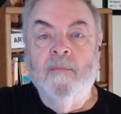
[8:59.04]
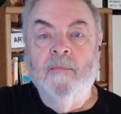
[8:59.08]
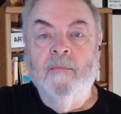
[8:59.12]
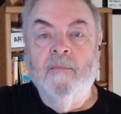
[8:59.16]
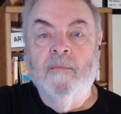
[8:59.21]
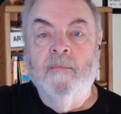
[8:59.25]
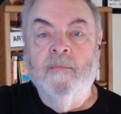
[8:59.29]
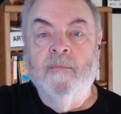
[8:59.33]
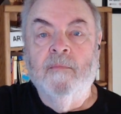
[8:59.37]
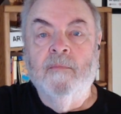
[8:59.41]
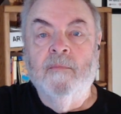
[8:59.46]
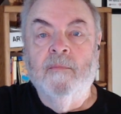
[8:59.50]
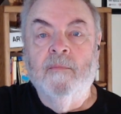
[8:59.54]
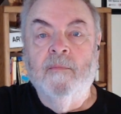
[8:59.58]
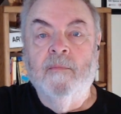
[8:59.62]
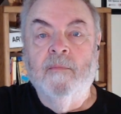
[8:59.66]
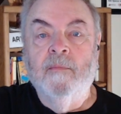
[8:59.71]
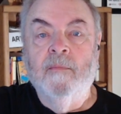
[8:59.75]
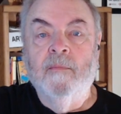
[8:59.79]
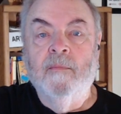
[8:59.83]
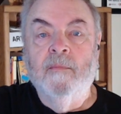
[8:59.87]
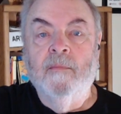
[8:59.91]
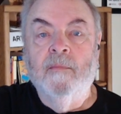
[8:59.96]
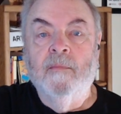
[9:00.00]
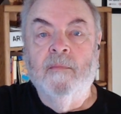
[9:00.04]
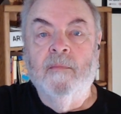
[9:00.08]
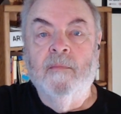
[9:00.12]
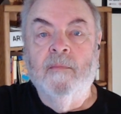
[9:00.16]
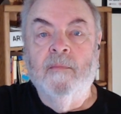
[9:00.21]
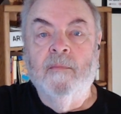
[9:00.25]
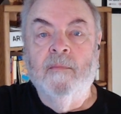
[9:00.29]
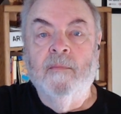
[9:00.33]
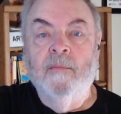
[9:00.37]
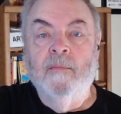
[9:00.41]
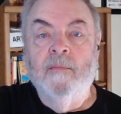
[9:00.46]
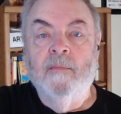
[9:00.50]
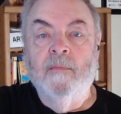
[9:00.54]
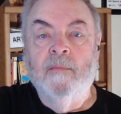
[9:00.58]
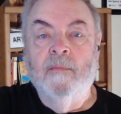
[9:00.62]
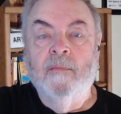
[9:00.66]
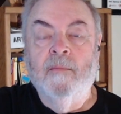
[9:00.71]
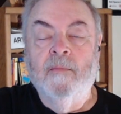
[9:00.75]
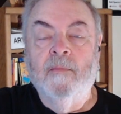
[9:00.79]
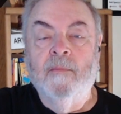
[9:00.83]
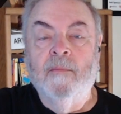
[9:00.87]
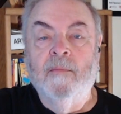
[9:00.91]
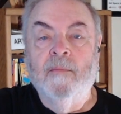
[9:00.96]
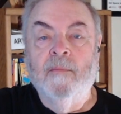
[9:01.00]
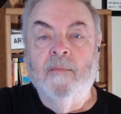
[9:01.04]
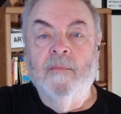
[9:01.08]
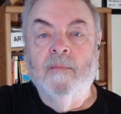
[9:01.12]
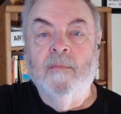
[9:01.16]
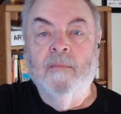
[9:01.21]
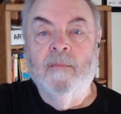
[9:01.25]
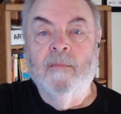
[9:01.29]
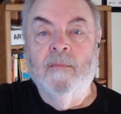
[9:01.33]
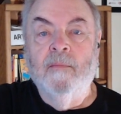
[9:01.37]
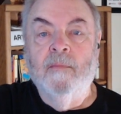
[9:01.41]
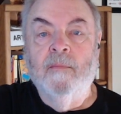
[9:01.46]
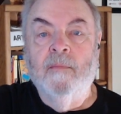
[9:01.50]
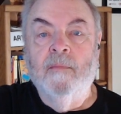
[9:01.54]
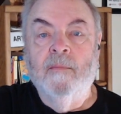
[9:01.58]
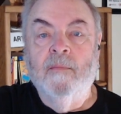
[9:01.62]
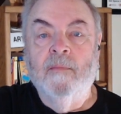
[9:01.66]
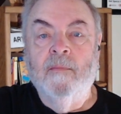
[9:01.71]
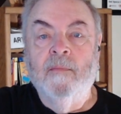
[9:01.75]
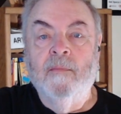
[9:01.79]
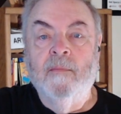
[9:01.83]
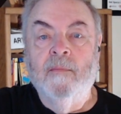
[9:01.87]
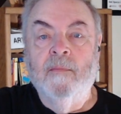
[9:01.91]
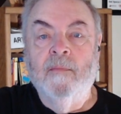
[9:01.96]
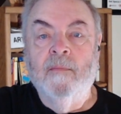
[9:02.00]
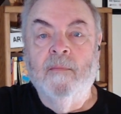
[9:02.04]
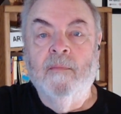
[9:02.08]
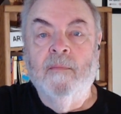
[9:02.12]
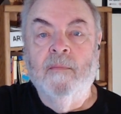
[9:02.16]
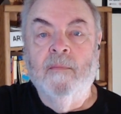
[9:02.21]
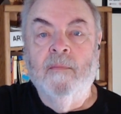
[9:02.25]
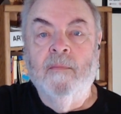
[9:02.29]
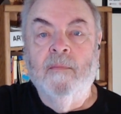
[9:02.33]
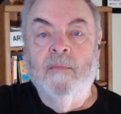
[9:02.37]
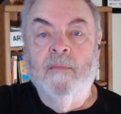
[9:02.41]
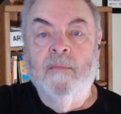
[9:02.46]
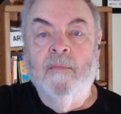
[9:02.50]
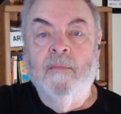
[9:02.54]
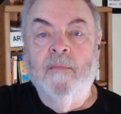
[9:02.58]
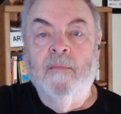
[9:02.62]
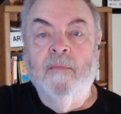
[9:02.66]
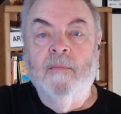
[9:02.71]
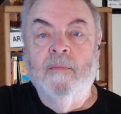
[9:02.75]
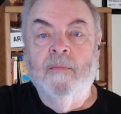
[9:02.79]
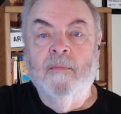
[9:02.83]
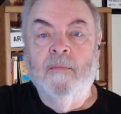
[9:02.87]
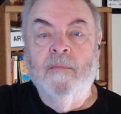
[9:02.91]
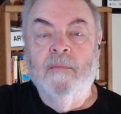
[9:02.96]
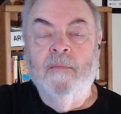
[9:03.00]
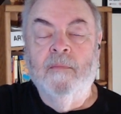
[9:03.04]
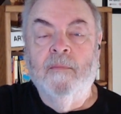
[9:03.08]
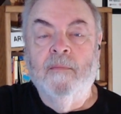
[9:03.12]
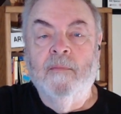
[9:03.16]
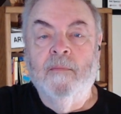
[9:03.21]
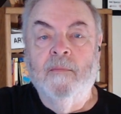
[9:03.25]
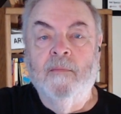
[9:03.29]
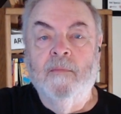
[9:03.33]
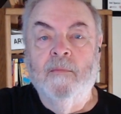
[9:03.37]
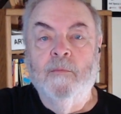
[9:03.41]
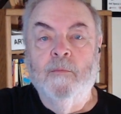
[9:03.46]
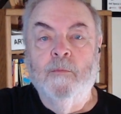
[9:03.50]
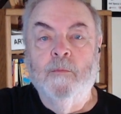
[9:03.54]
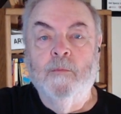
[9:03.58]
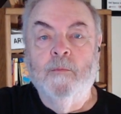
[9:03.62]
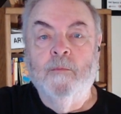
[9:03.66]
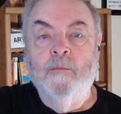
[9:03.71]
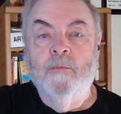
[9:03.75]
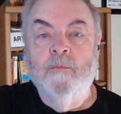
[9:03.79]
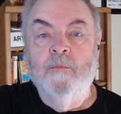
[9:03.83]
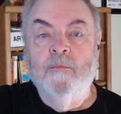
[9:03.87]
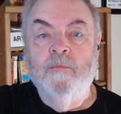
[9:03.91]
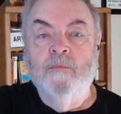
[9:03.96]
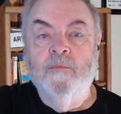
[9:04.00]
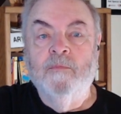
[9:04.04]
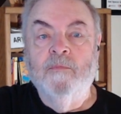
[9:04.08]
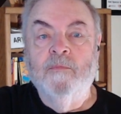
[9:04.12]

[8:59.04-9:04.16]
[no speech]